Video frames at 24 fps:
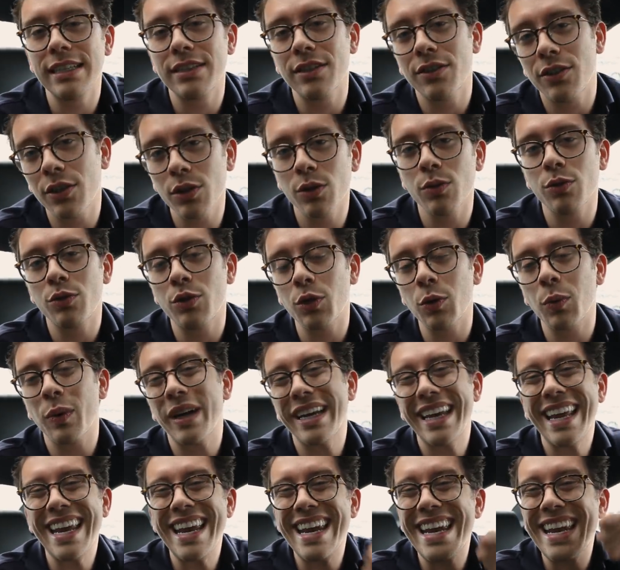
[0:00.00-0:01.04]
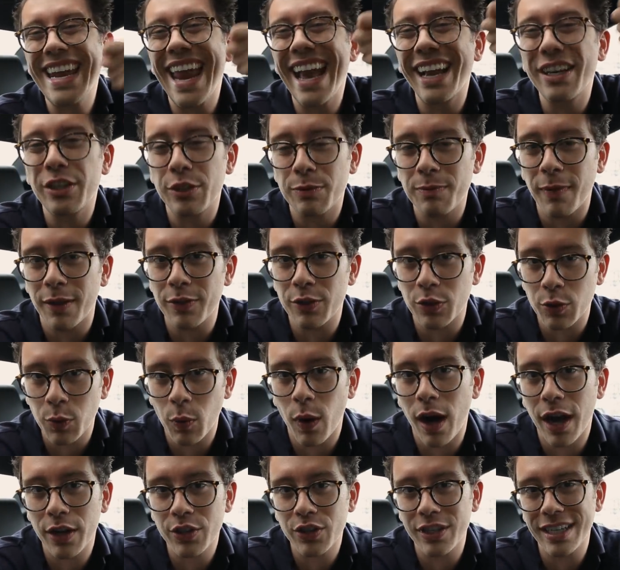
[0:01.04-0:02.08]
to do to win next month's
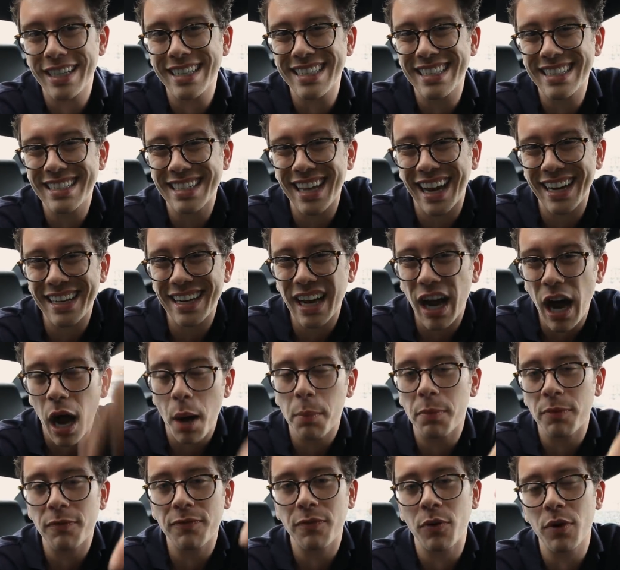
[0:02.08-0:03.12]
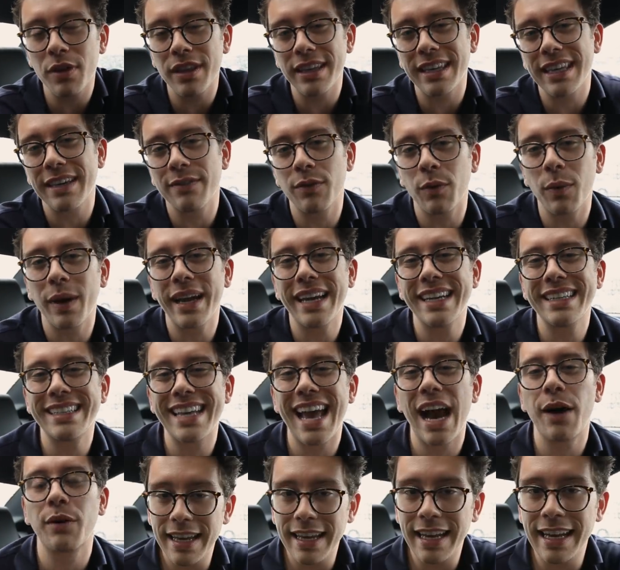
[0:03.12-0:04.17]
watch is sign up for the giveaway
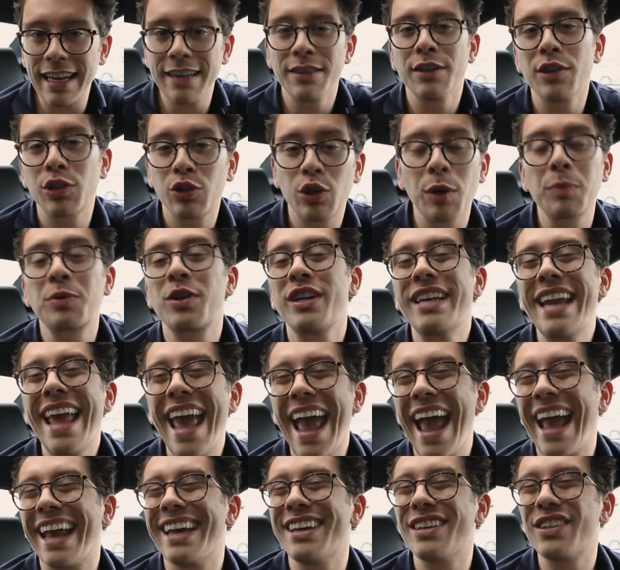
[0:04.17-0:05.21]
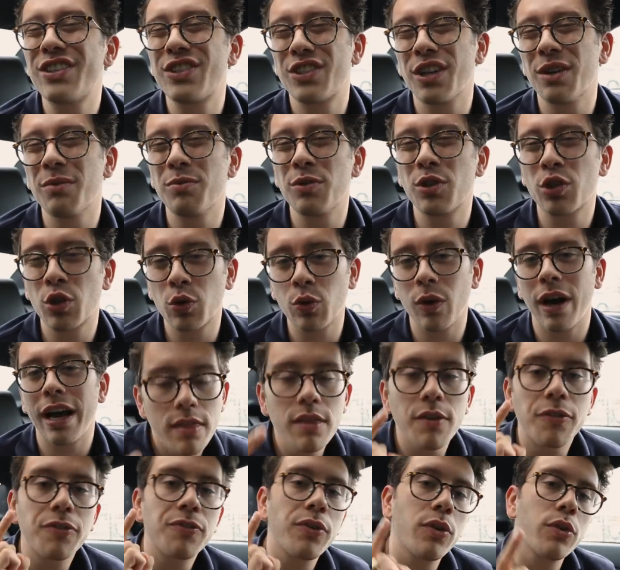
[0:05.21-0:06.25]
down in the description and subscribe.
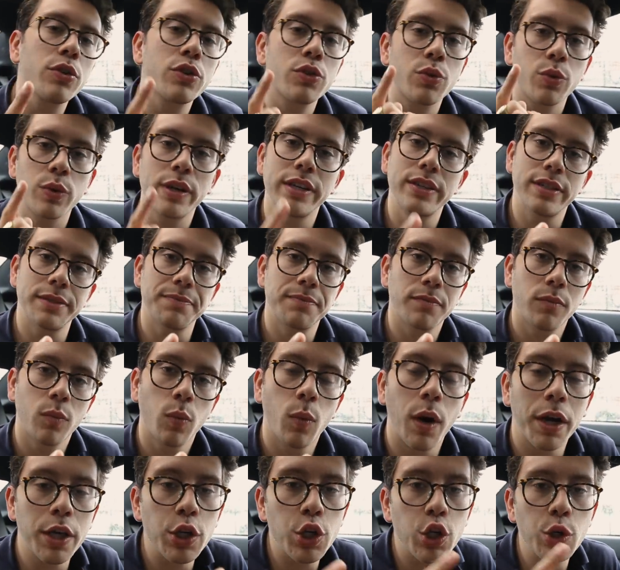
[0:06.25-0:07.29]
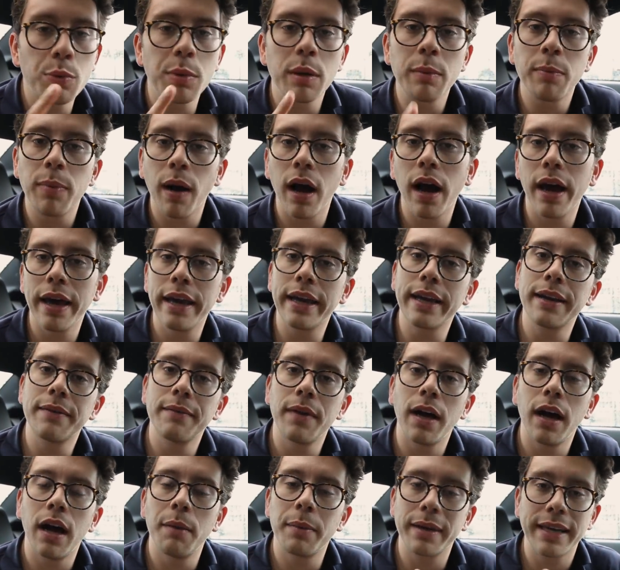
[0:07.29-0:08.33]
The first reason why you should be buying
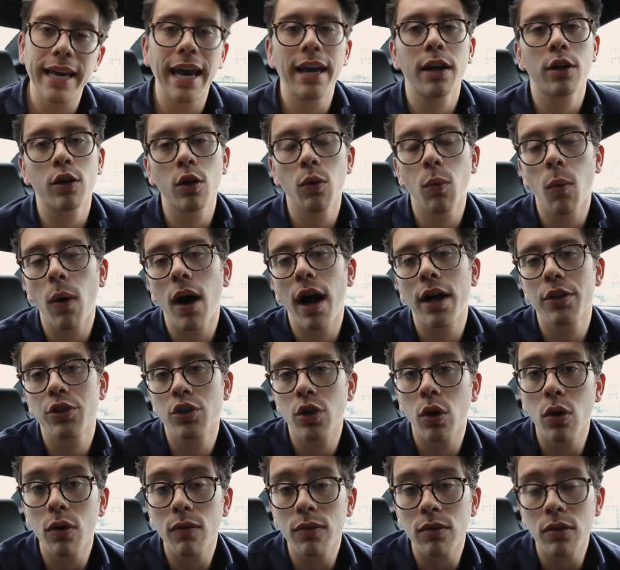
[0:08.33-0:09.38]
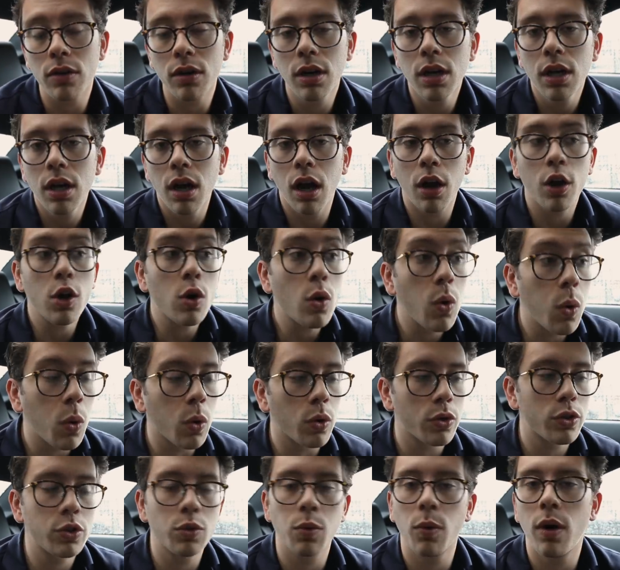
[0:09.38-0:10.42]
a mechanical watch over a
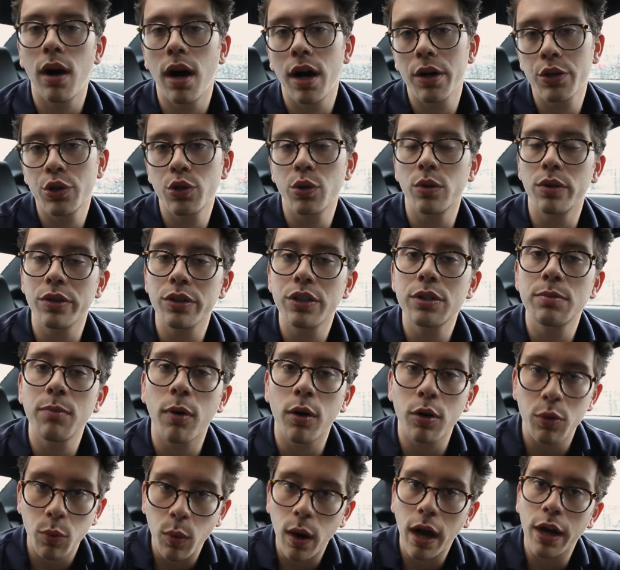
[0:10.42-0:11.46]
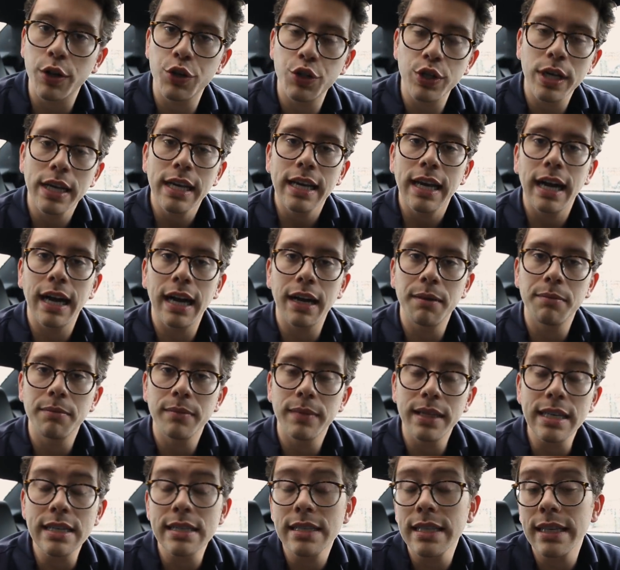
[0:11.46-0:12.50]
quartz watch or a smart watch um,
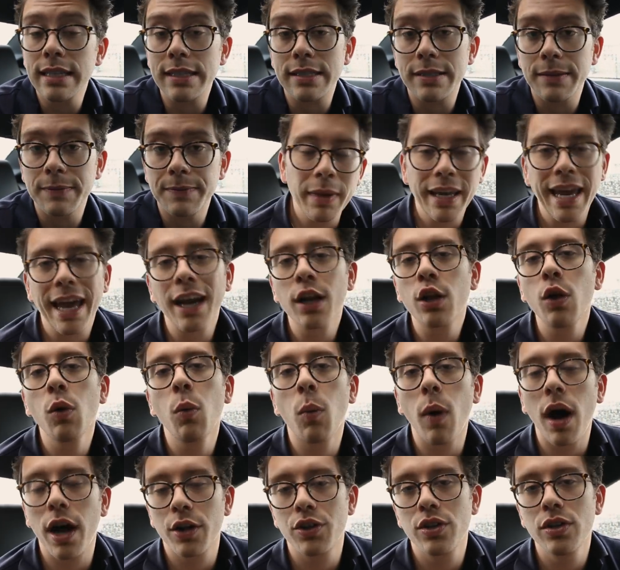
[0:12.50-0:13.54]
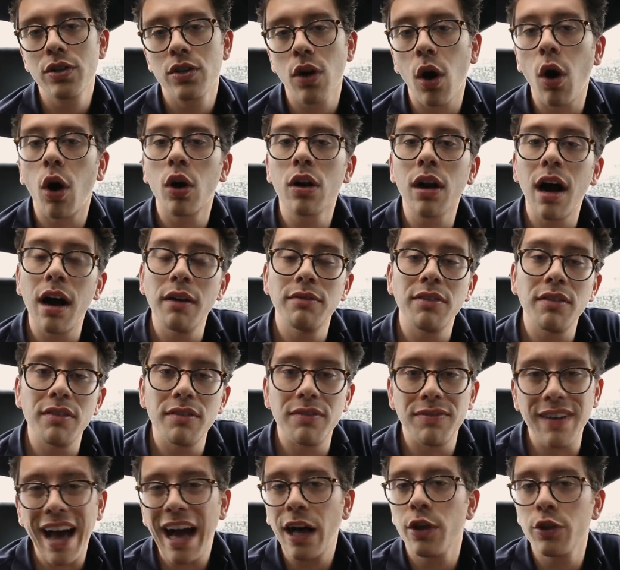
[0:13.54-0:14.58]
is this. Mechanical watches are of
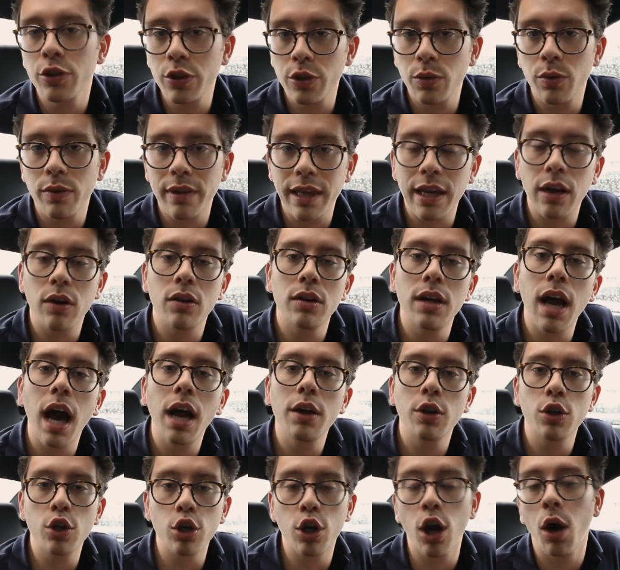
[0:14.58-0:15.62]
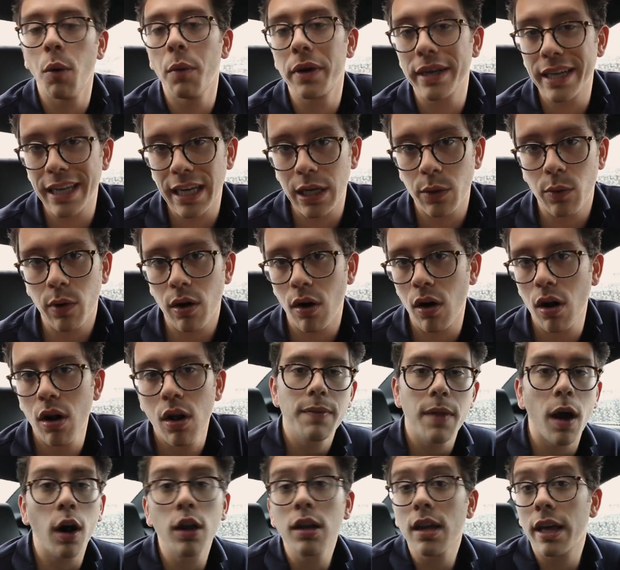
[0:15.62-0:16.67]
value. They are not going anywhere.
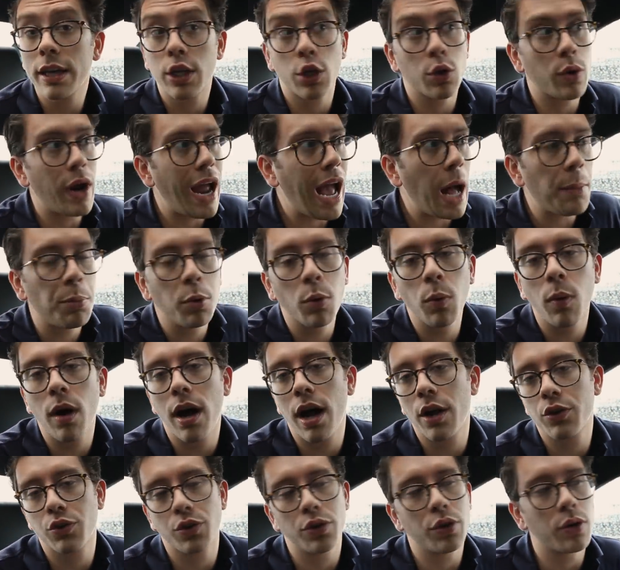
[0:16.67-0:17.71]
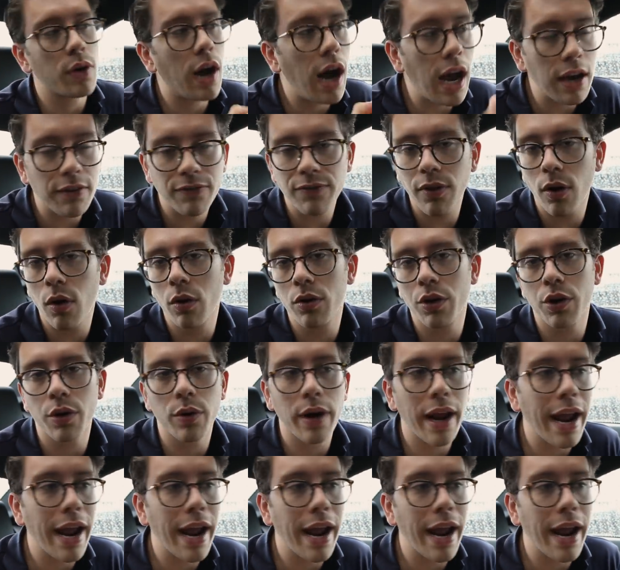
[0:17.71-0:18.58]
Unlike your Apple Watch or your iPhone or your